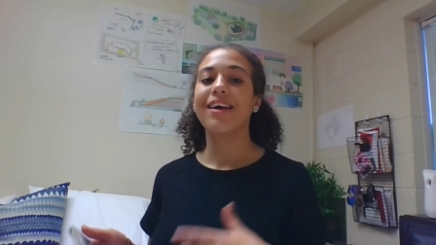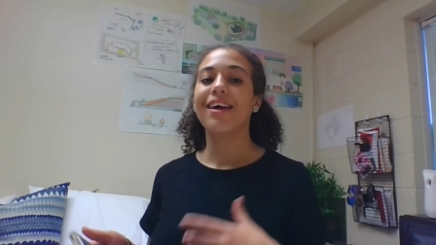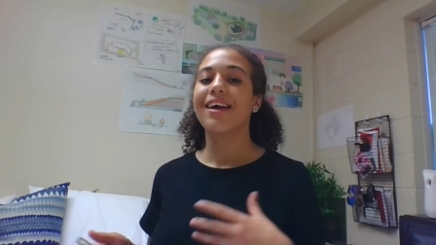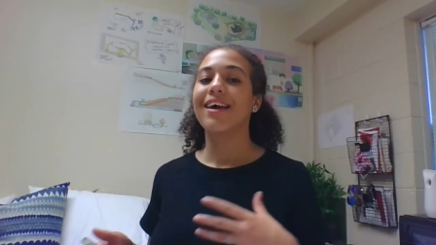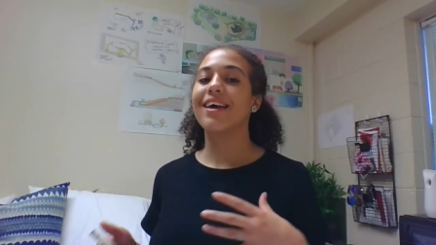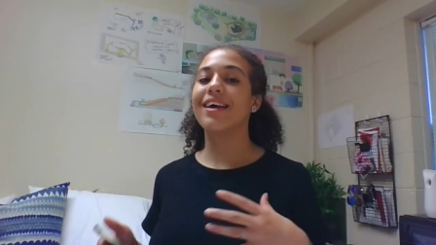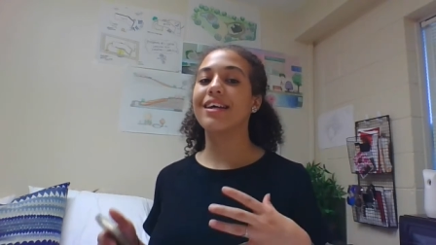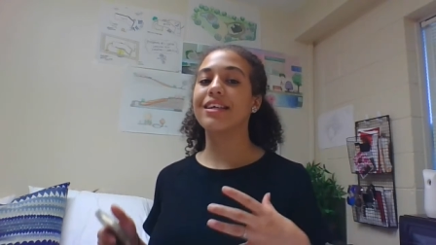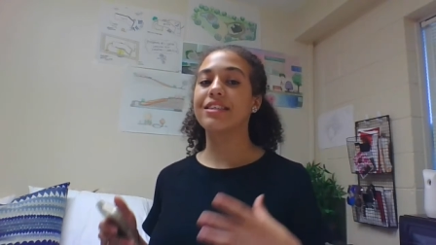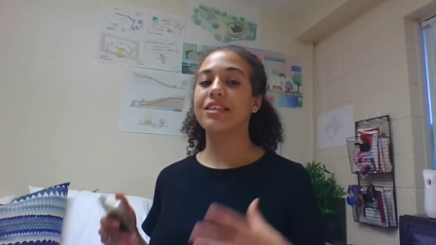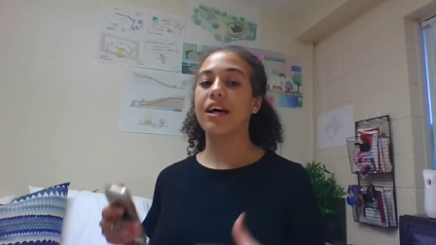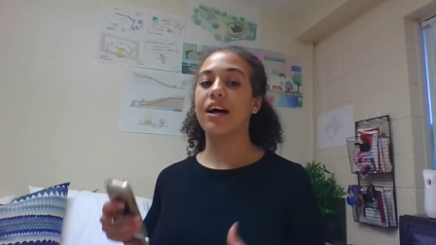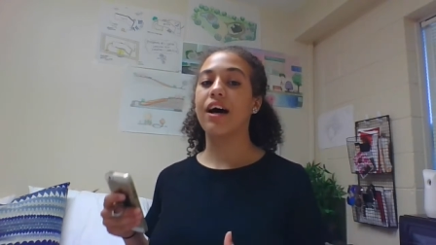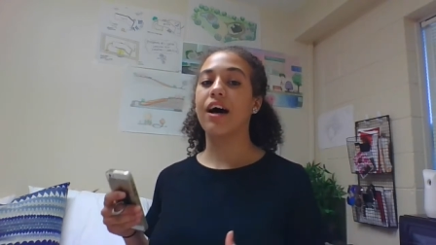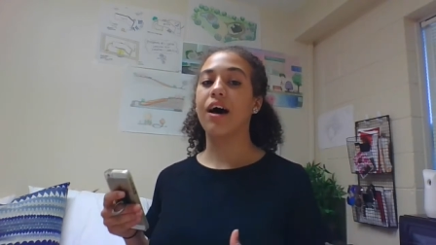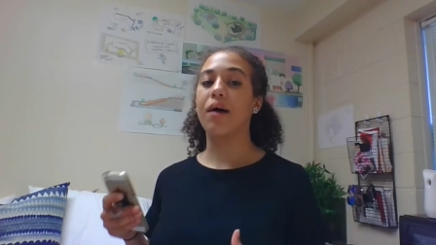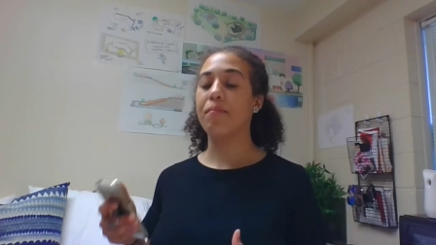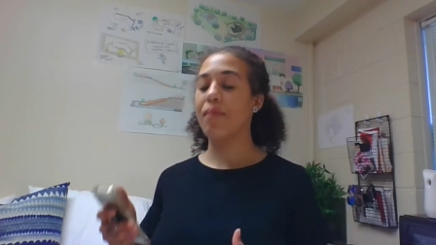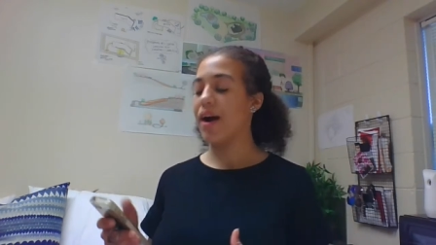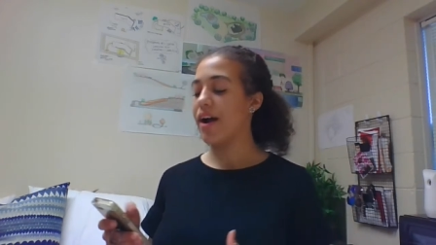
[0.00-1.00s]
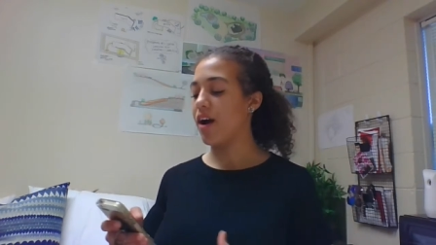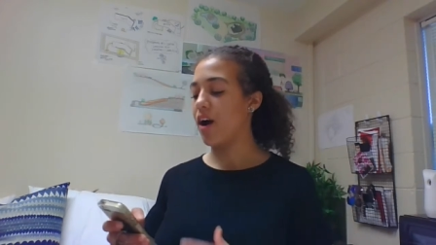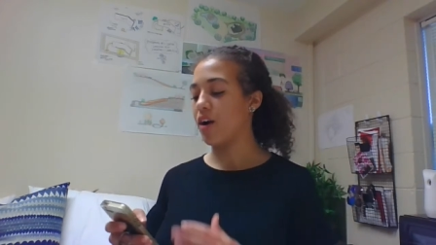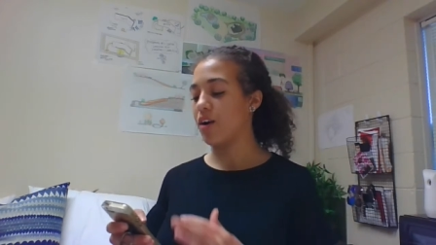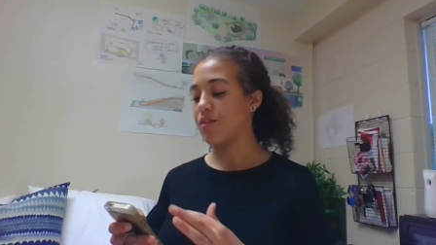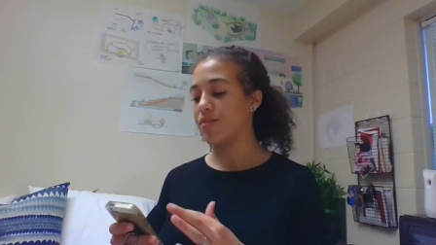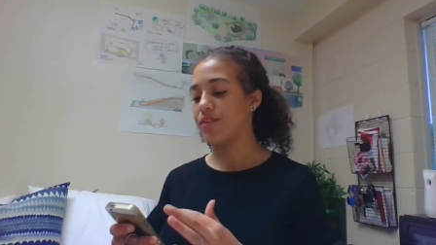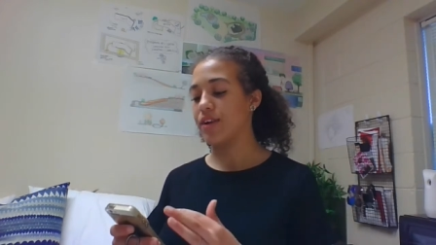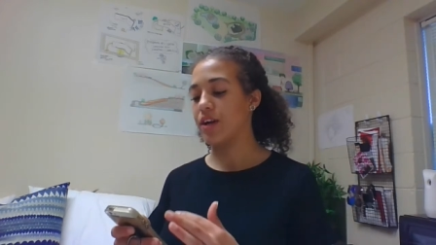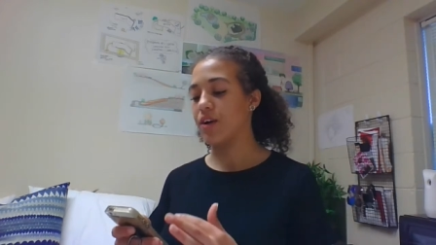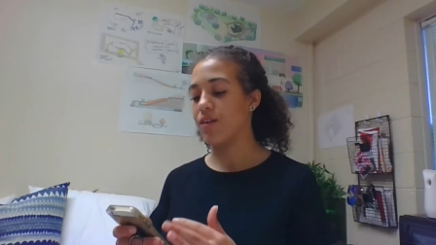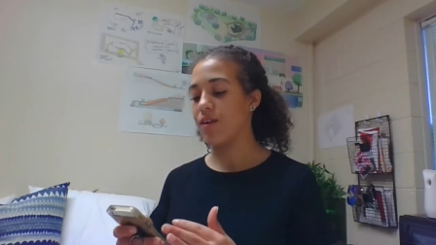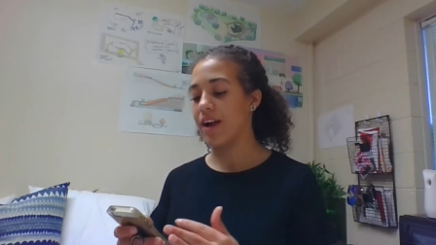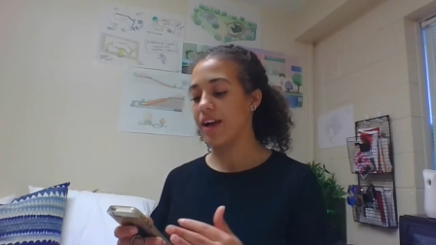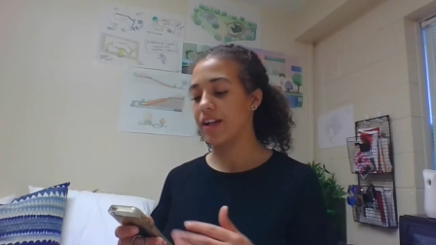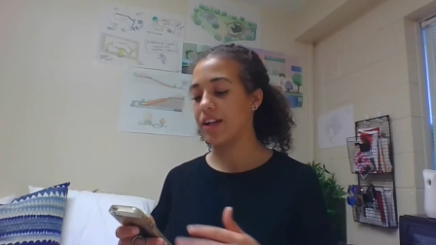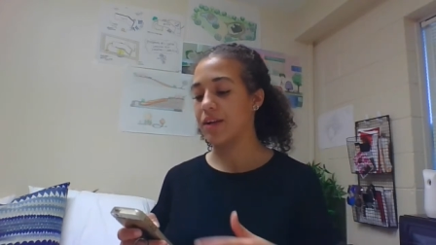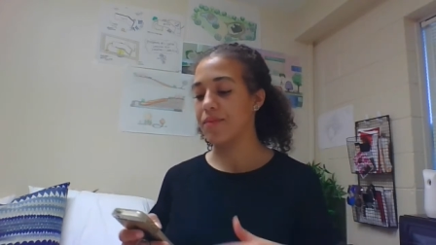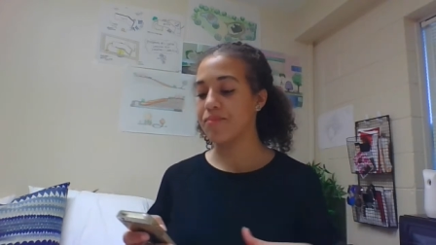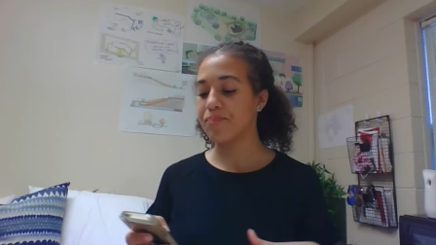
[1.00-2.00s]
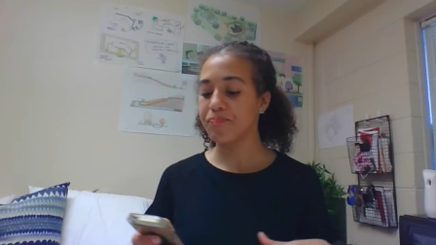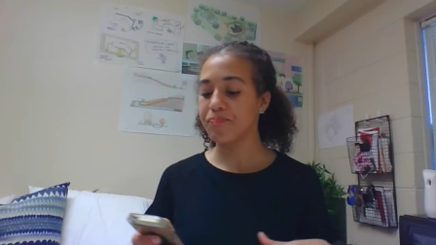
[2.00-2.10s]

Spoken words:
his biography correctly.